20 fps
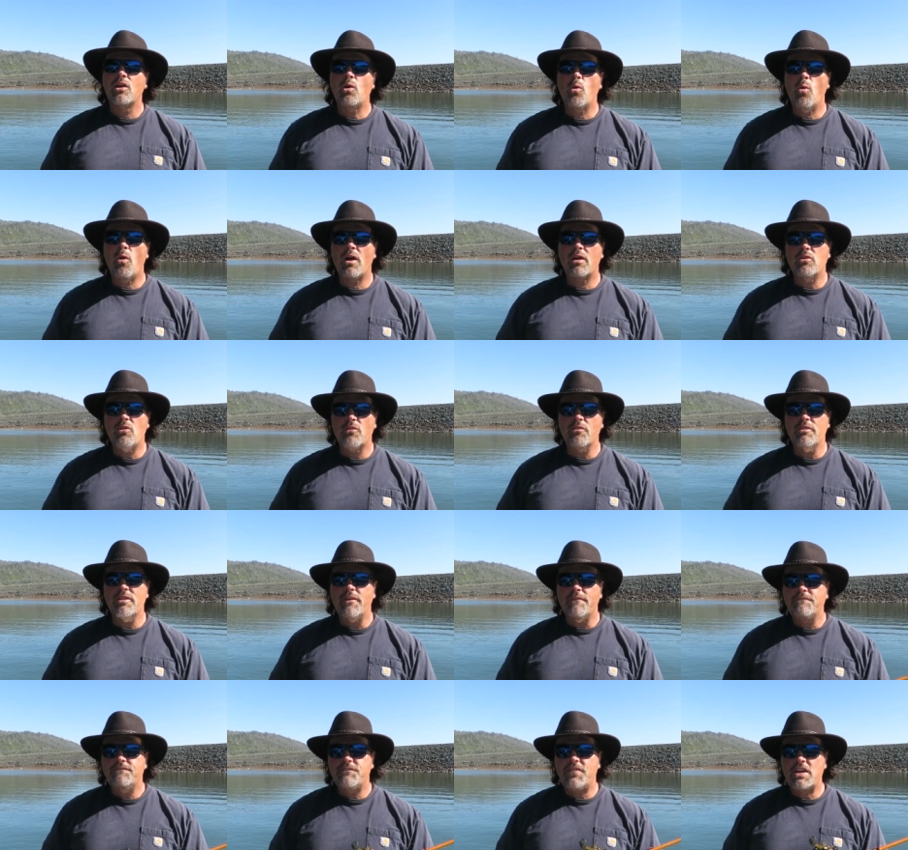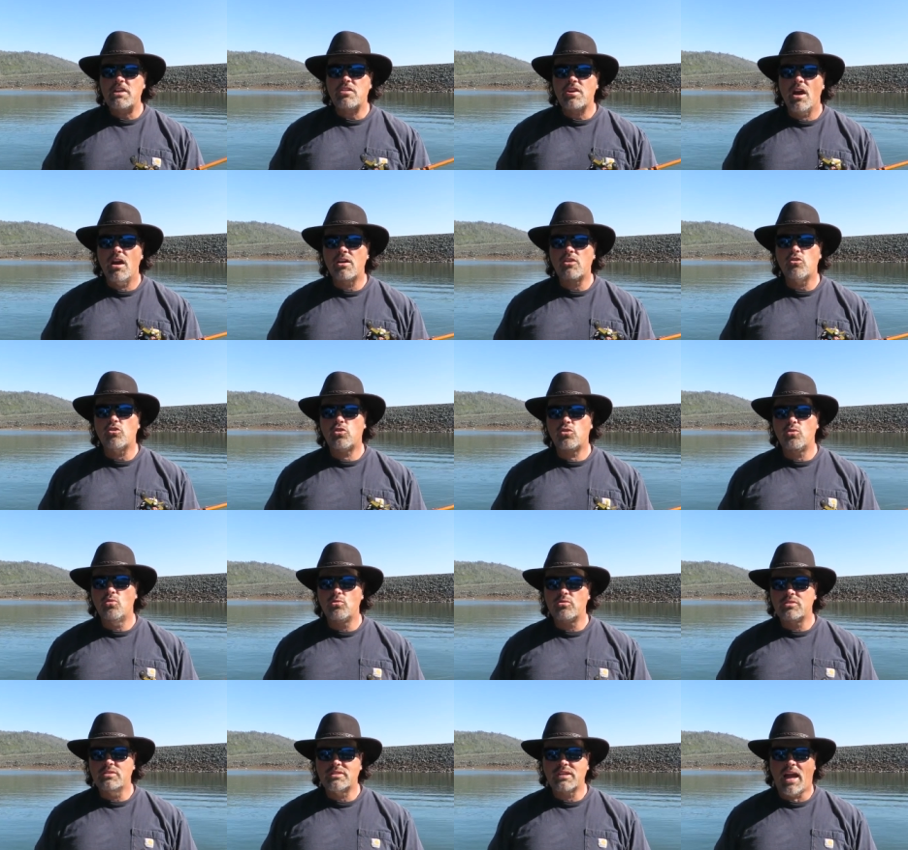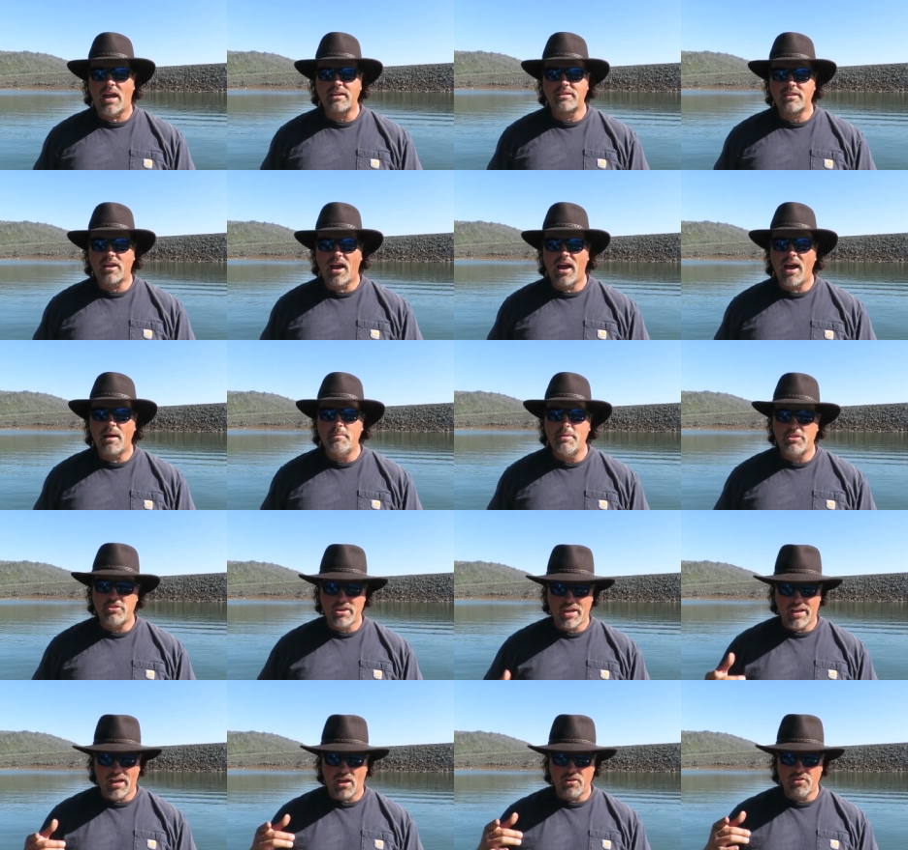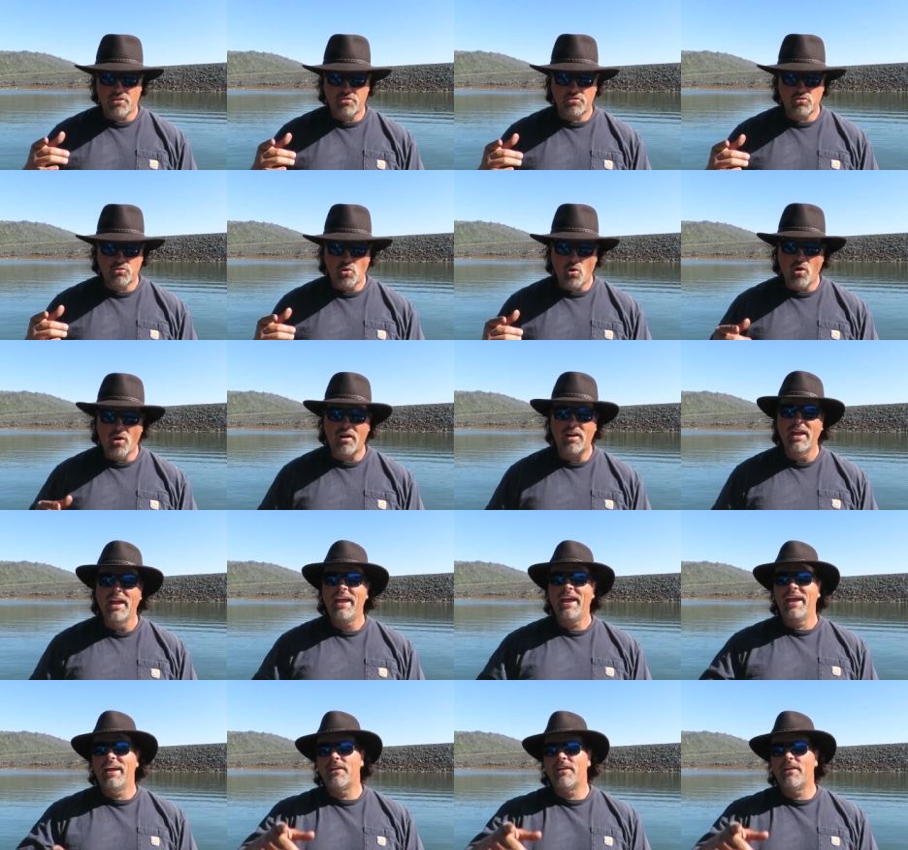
go on over to fishhuntshoot.com and check out our store.